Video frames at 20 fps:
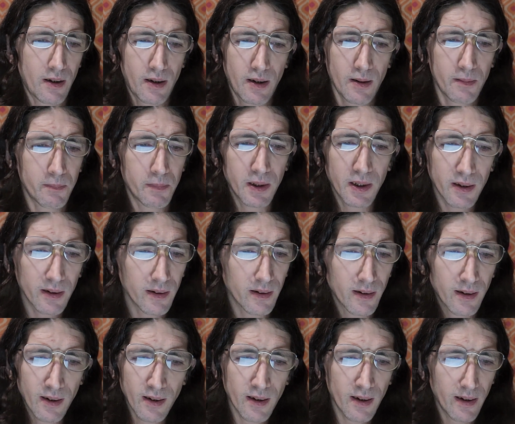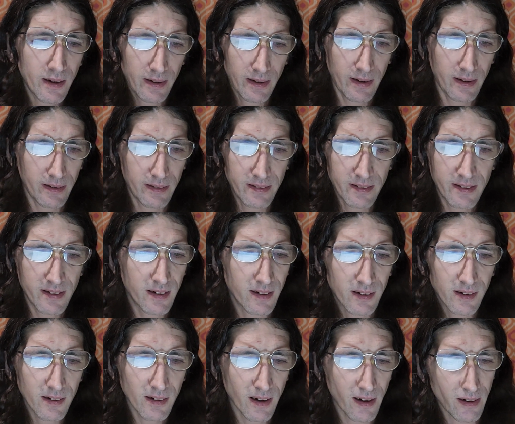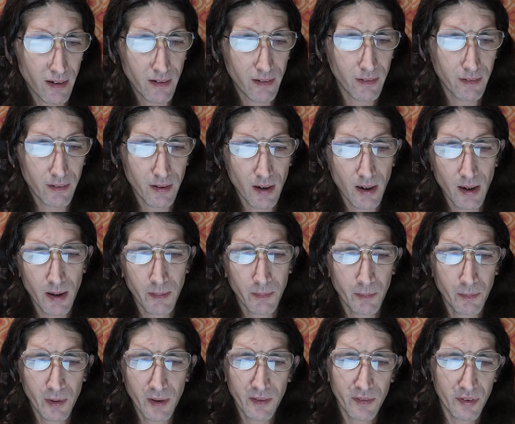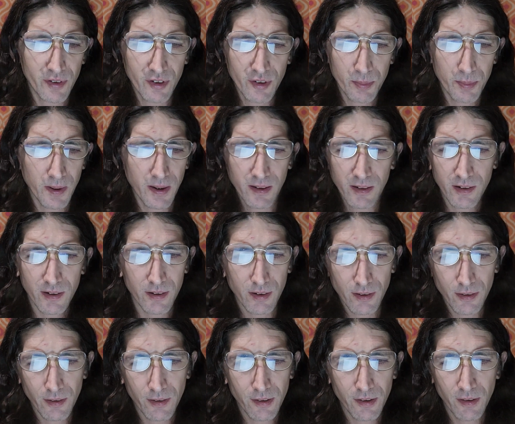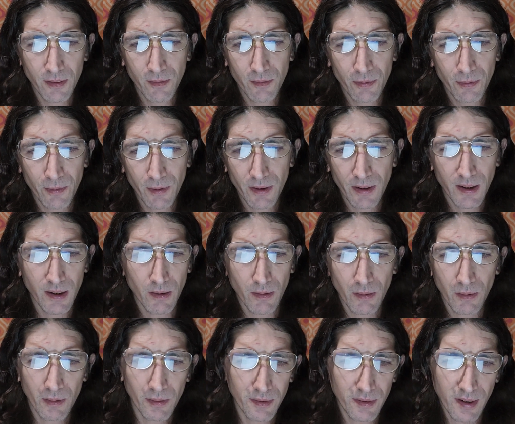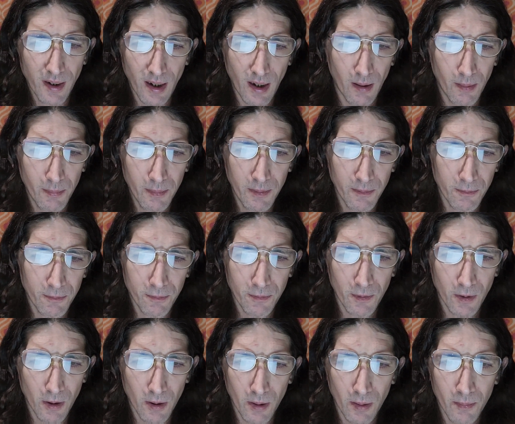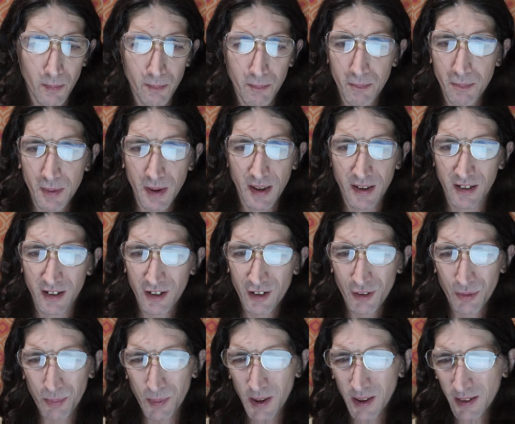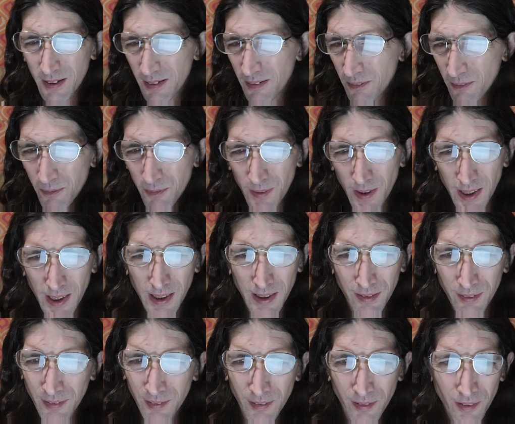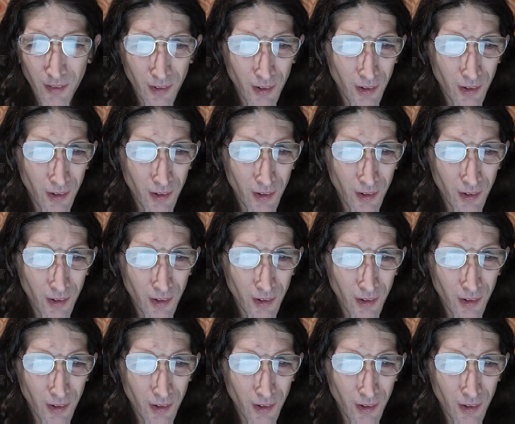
I mean, has the entire time we've spent searching for the old Talbot farm been spent in vain?